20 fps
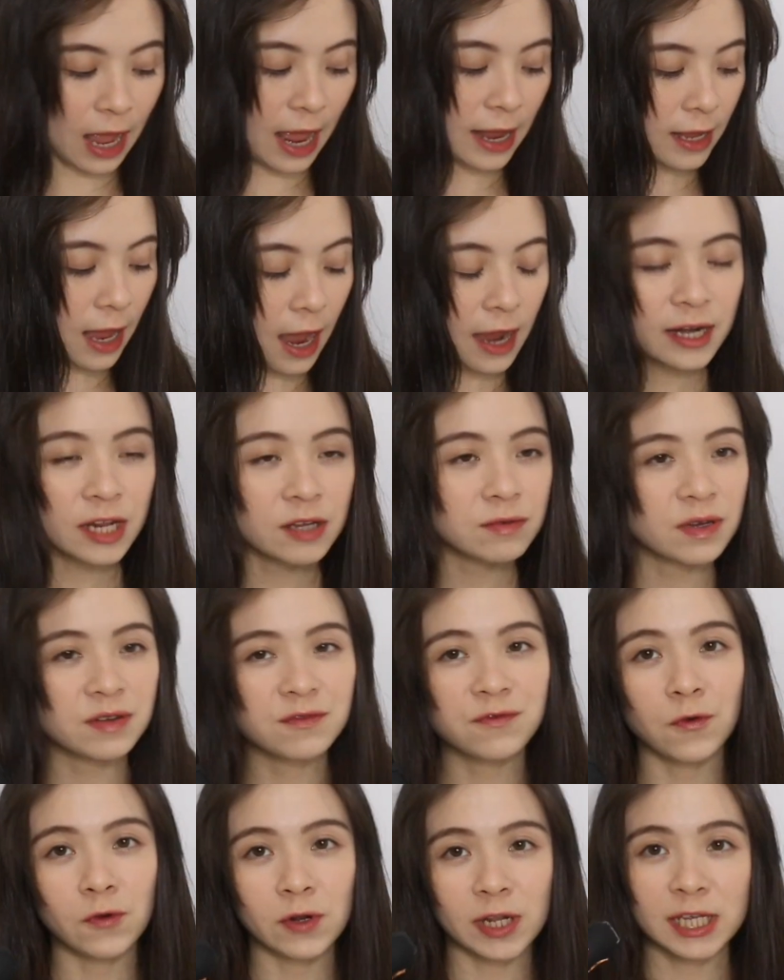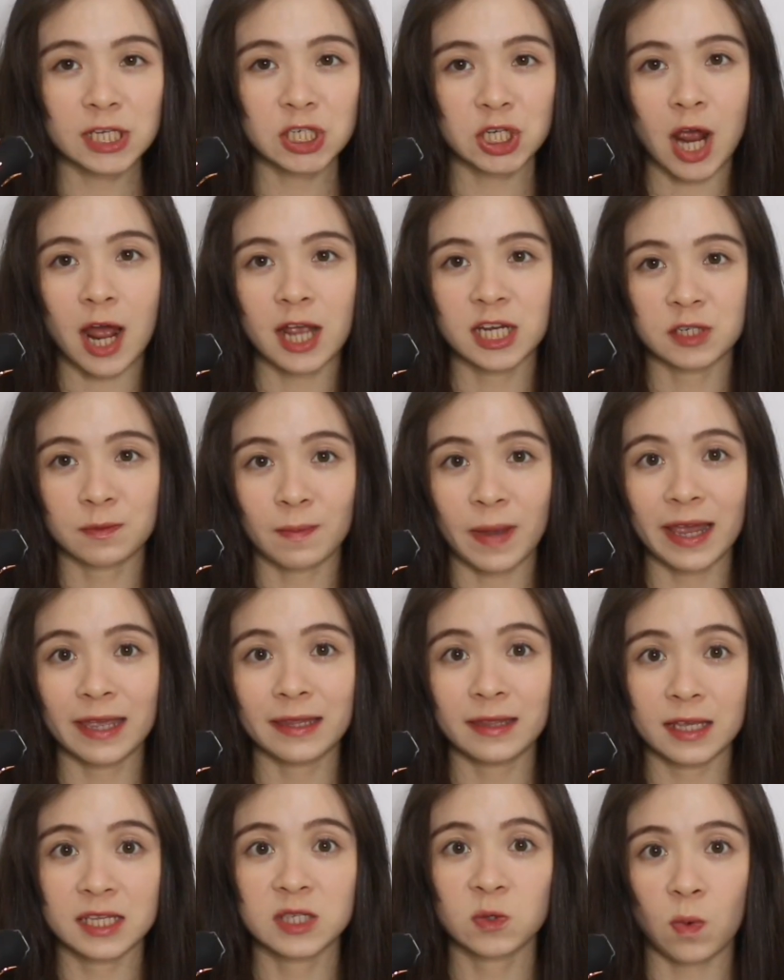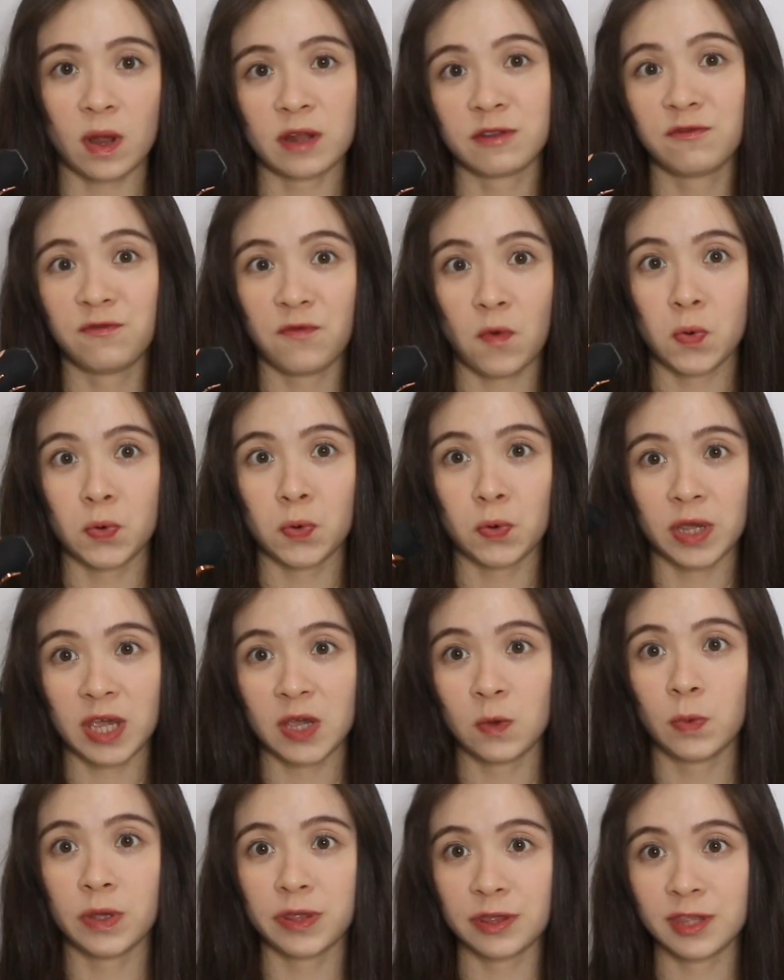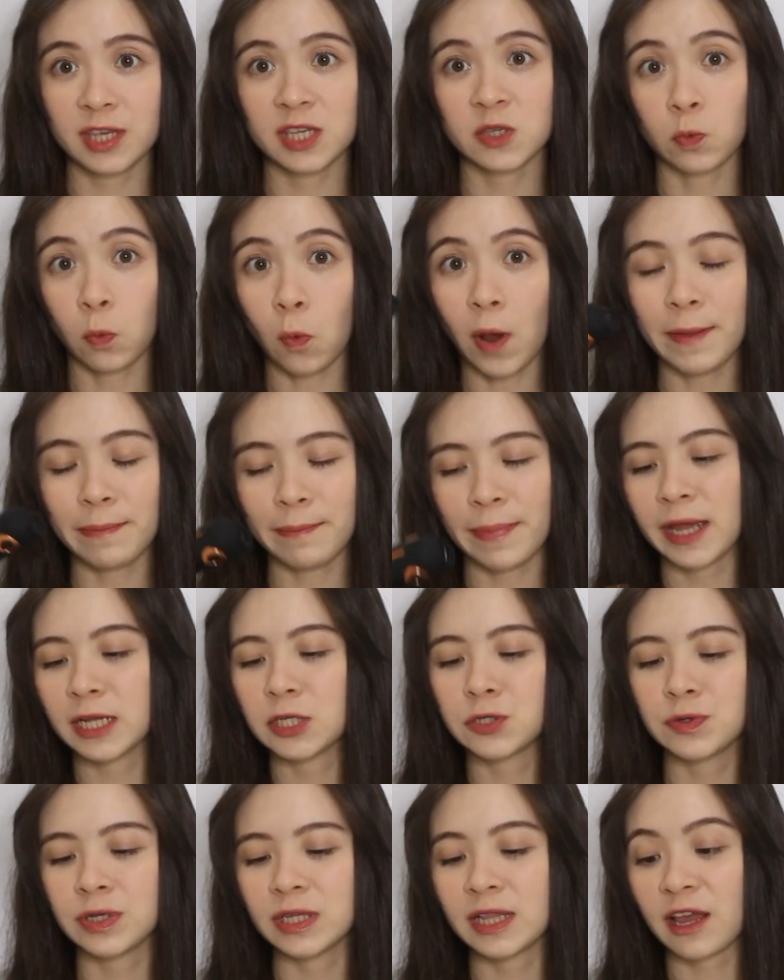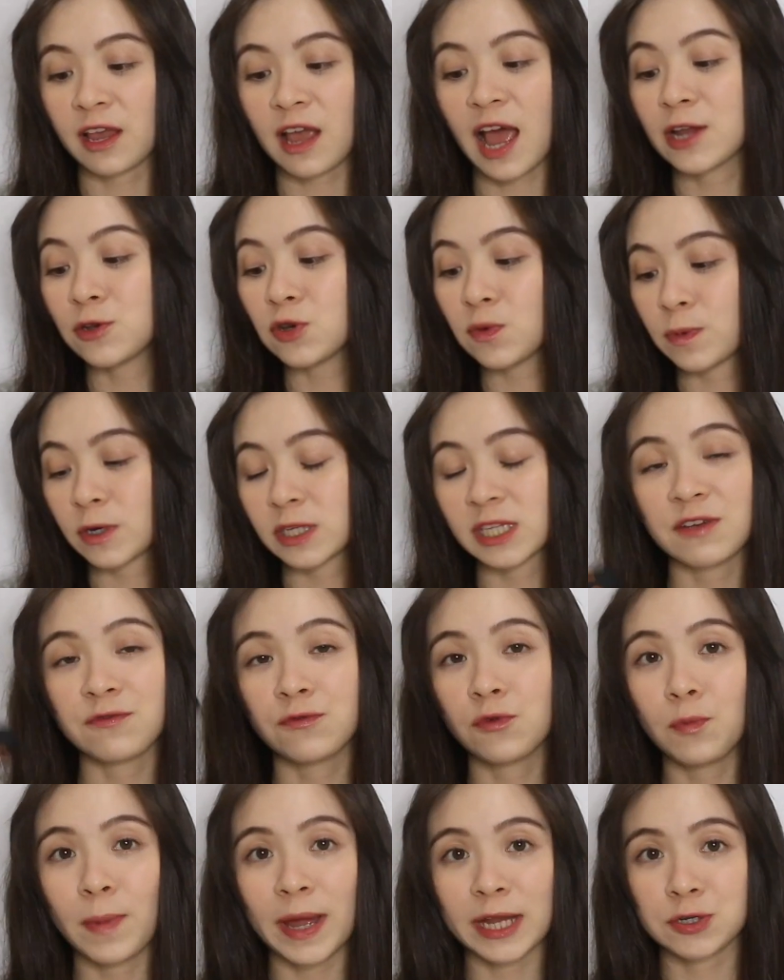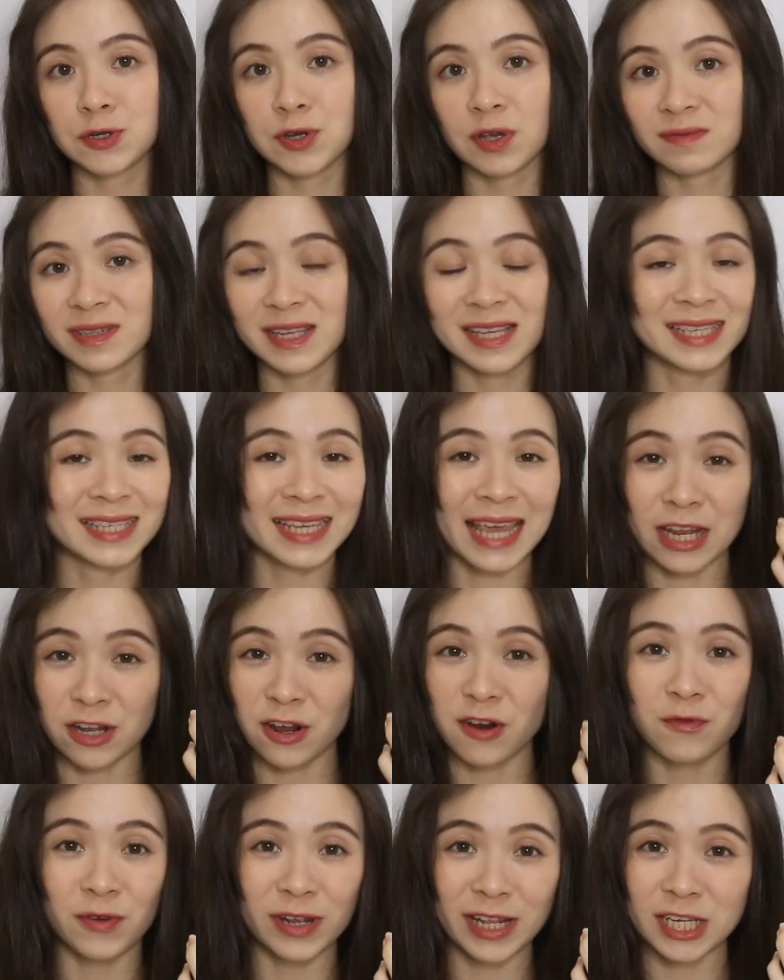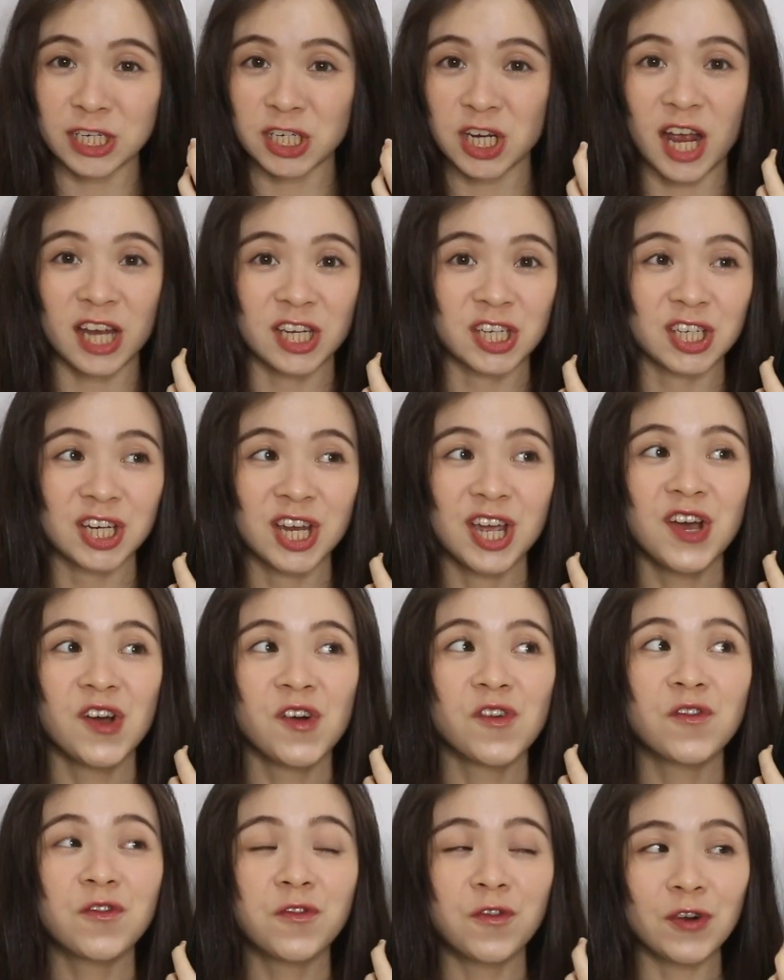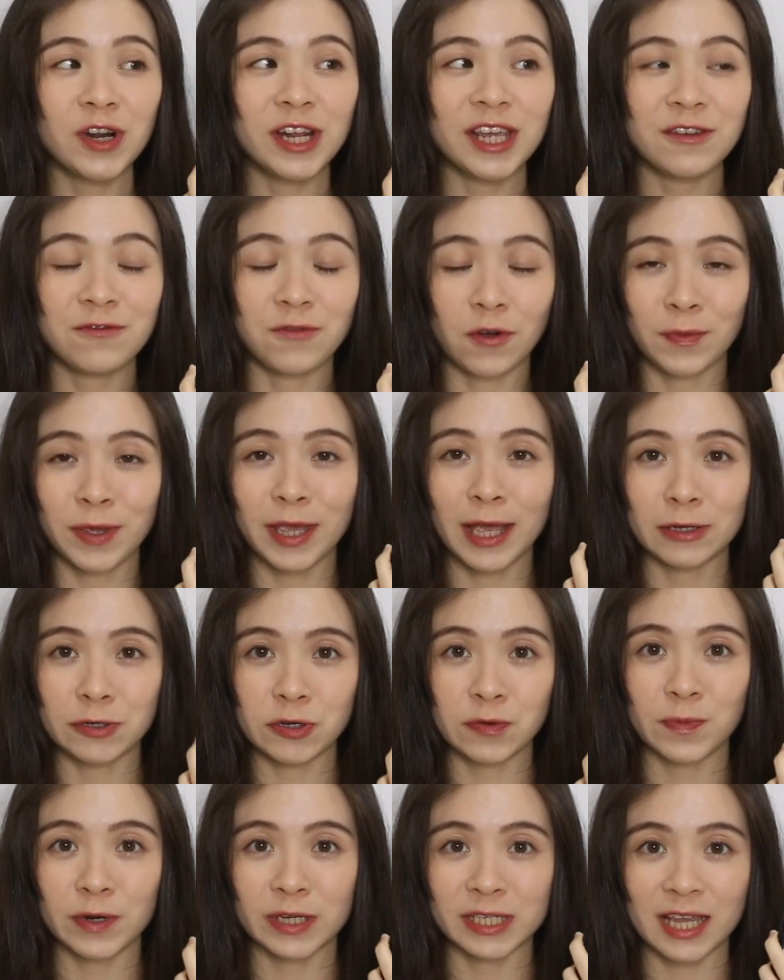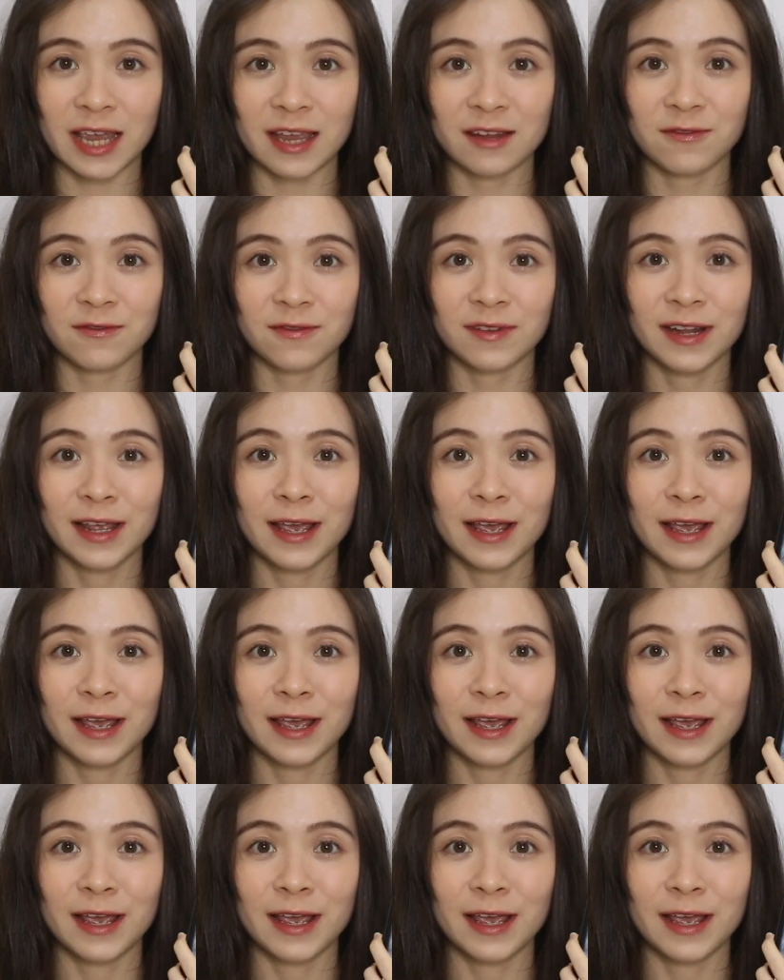I can't even fully charge this one phone, okay, with this one battery. Like 100% full battery of this cannot really charge fully for me 100%